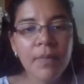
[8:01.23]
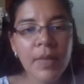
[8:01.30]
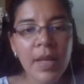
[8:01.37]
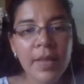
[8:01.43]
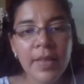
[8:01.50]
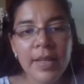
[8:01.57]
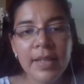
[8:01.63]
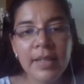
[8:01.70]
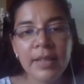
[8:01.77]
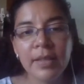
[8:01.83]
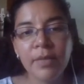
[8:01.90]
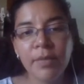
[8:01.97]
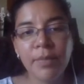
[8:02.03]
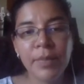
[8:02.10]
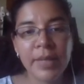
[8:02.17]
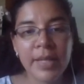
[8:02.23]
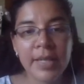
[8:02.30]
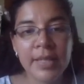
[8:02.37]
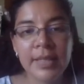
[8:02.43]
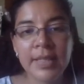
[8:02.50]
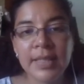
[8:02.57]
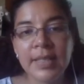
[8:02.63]
And then
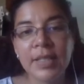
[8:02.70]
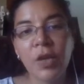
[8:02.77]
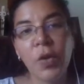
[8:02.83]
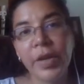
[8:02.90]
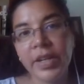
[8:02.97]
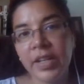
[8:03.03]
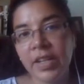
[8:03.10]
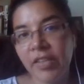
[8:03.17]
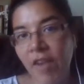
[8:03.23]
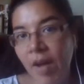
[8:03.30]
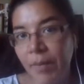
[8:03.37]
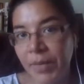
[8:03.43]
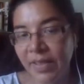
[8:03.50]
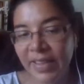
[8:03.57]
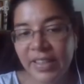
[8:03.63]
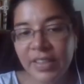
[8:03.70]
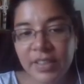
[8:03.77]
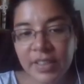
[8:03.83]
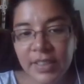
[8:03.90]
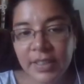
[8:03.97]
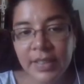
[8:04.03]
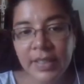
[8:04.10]
penis is the organ of
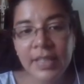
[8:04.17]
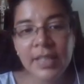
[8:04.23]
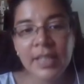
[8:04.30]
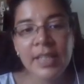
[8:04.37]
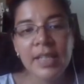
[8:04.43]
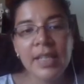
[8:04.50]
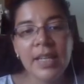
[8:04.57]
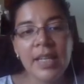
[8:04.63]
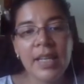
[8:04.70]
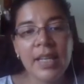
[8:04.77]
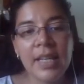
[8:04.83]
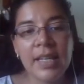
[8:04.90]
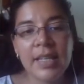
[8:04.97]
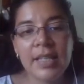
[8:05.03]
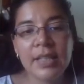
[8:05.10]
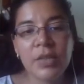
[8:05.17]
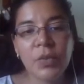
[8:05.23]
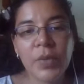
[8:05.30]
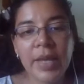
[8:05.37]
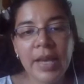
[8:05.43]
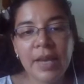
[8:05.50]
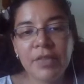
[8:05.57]
copulation. And
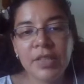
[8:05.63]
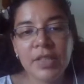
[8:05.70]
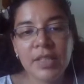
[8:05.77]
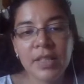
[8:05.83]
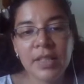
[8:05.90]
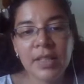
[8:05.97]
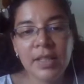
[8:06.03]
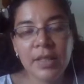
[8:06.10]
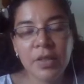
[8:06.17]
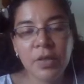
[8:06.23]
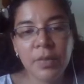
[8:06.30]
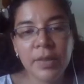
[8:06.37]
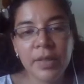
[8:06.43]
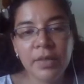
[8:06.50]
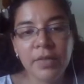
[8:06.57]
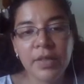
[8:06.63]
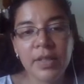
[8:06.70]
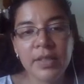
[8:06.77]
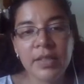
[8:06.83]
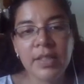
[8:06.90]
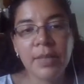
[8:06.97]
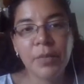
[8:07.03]
we have just a little bit of
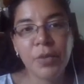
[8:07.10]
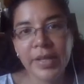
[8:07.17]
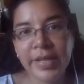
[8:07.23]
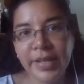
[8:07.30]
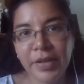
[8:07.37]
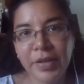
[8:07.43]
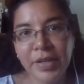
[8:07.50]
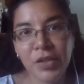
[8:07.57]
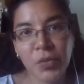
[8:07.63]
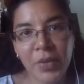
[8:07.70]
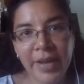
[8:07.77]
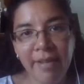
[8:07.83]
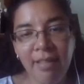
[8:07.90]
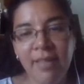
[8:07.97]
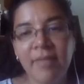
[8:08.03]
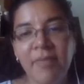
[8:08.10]
a summary here as well.